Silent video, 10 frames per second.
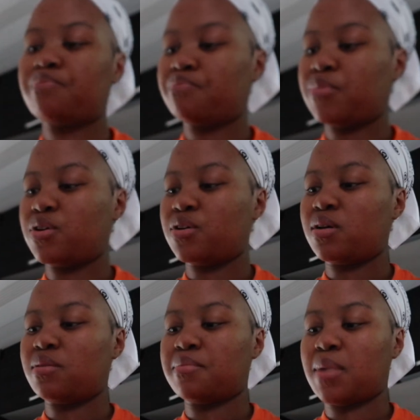banana
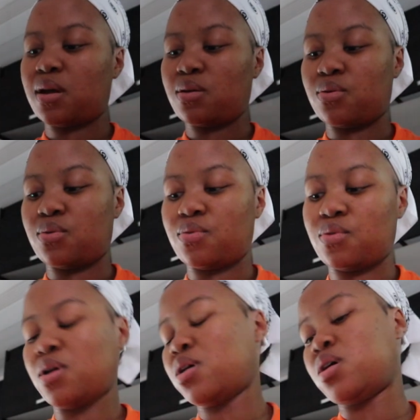and mango
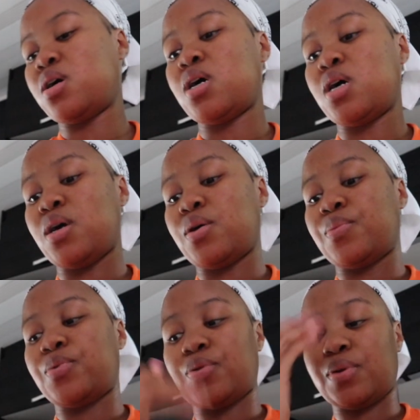
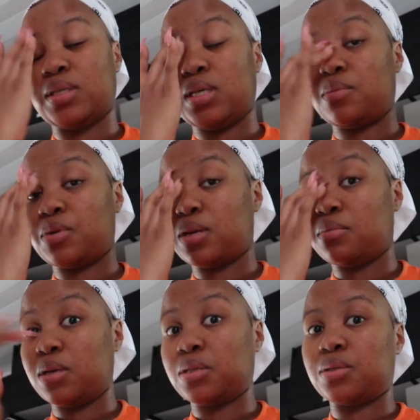puree tea. I'm gonna
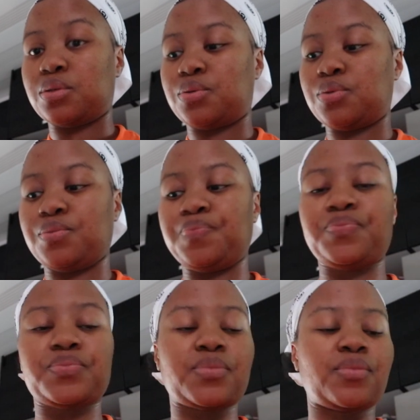mix the two
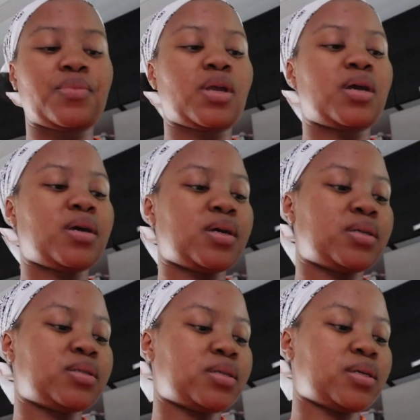
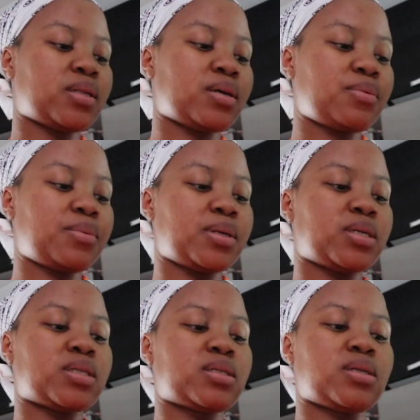and that will be
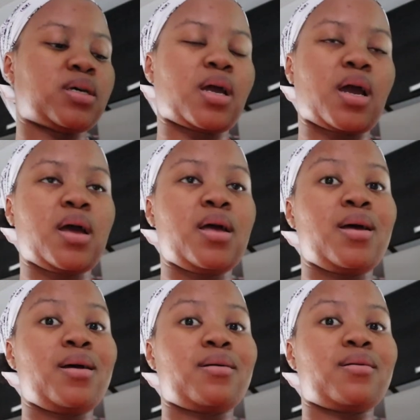his snack,
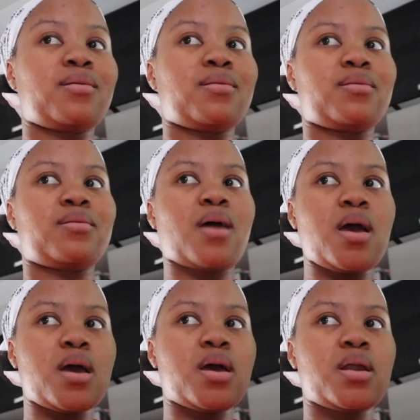and
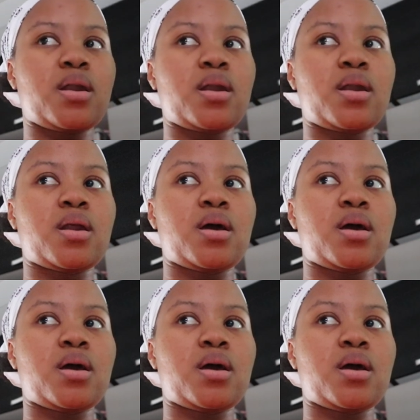then